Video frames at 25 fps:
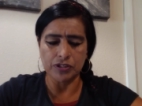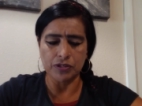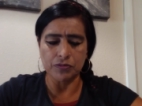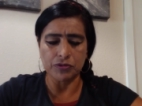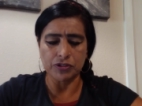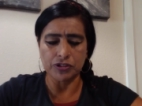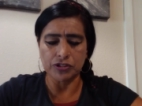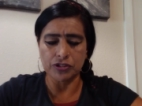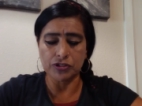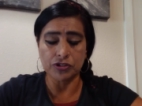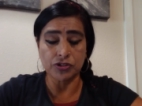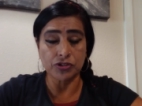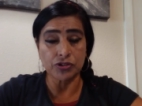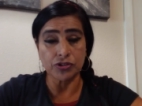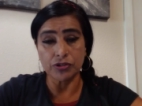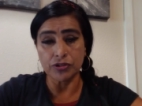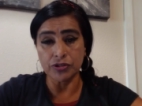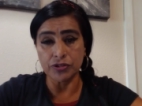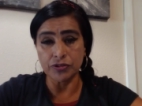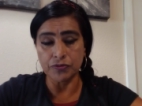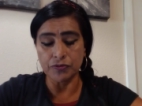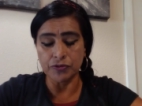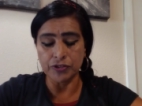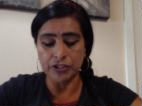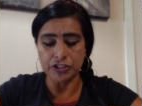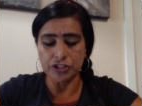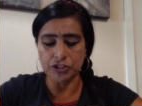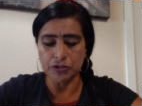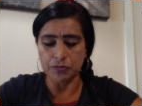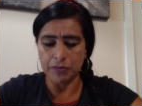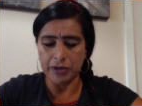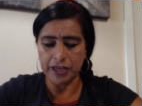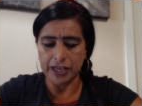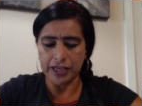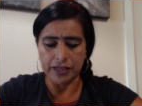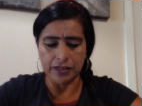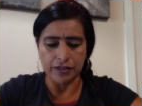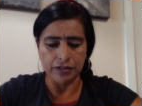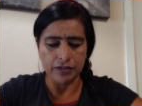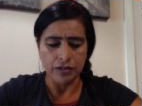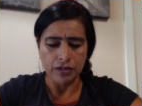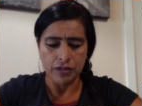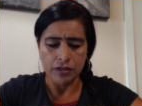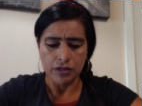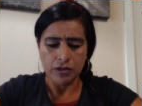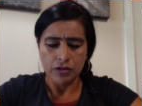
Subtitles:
there was a certain rich man